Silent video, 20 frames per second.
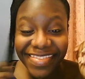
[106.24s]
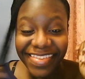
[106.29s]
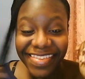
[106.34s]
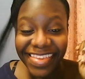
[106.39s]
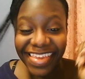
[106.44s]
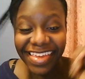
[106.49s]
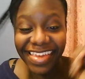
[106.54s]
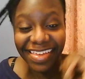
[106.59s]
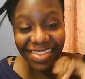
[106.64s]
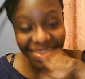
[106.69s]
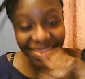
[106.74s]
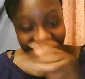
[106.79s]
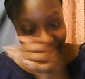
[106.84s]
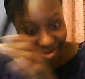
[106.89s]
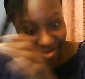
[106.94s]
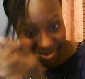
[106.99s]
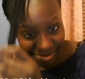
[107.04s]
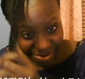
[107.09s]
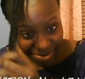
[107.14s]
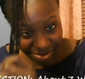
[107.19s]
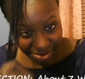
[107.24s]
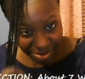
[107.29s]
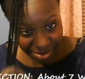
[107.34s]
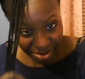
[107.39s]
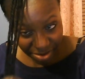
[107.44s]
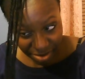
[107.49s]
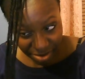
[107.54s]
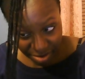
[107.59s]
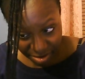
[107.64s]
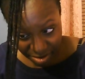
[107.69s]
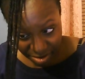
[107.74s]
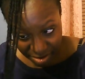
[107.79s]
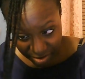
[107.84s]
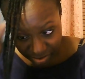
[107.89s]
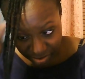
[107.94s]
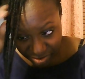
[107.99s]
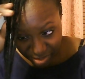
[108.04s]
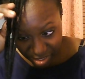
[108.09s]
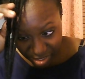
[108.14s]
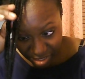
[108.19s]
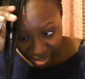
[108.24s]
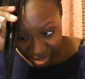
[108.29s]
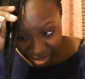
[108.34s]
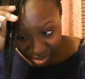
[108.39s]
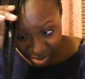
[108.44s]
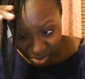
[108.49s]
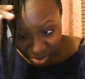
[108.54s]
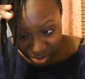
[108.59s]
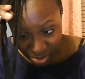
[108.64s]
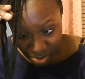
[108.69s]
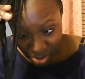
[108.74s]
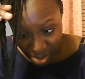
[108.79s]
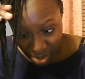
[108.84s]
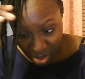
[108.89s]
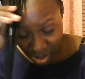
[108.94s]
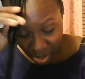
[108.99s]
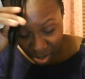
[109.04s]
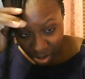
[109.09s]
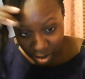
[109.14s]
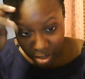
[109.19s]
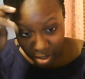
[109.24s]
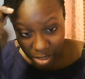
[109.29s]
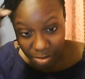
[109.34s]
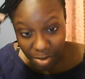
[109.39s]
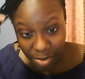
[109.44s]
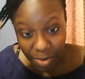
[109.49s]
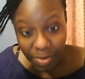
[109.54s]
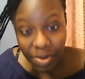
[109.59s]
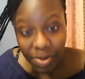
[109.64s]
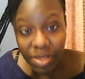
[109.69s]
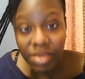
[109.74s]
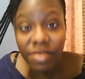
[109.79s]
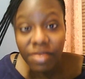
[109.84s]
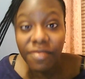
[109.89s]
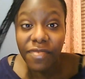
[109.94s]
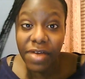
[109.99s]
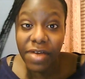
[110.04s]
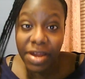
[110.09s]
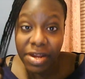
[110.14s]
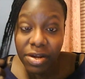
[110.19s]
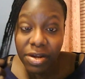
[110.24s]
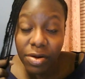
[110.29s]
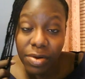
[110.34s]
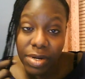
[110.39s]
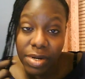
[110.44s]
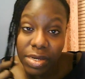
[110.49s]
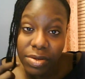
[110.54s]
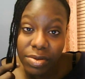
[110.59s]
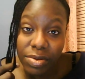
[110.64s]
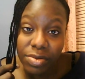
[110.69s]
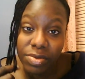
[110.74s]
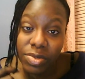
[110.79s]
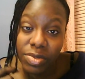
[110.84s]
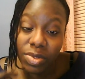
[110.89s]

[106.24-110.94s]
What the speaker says: yeah, these are going to be really refined crinkles.